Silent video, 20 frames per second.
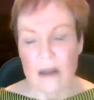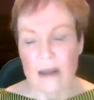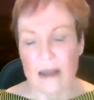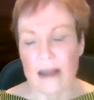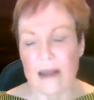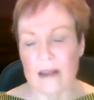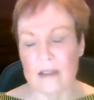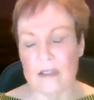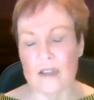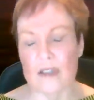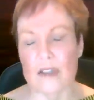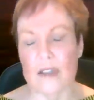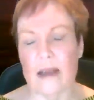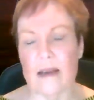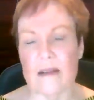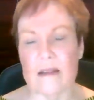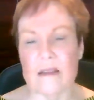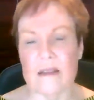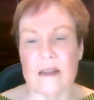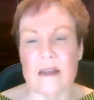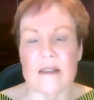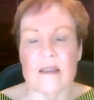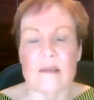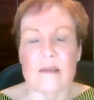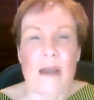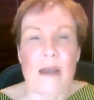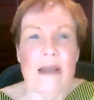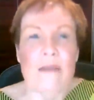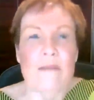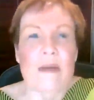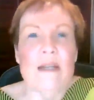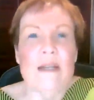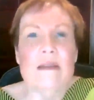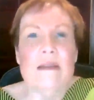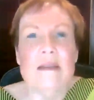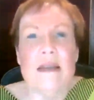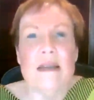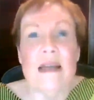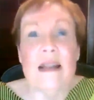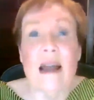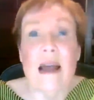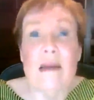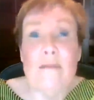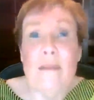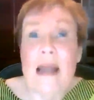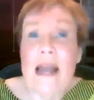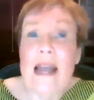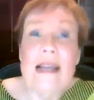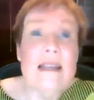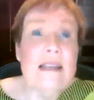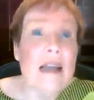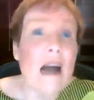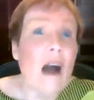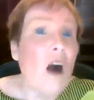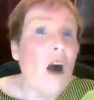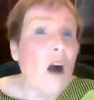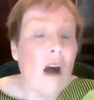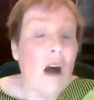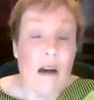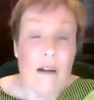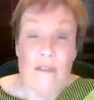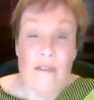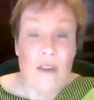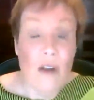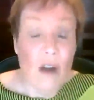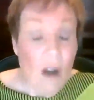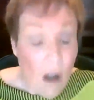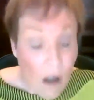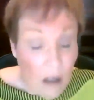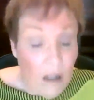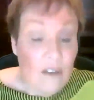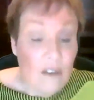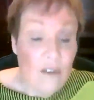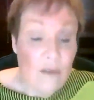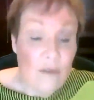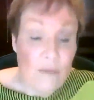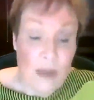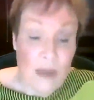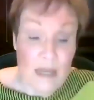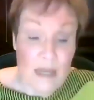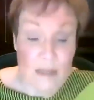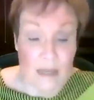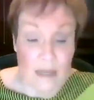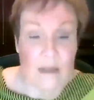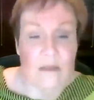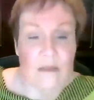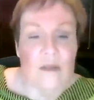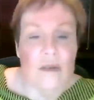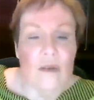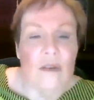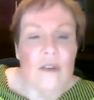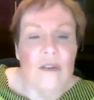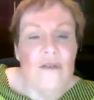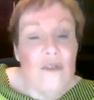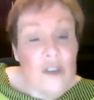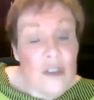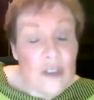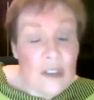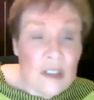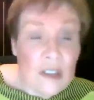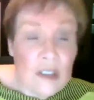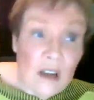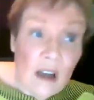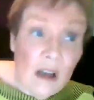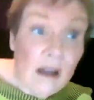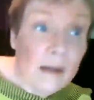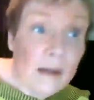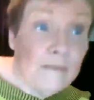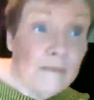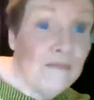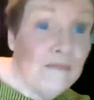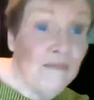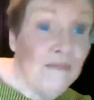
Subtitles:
excess payments, and I paid off all of my debt. So the first time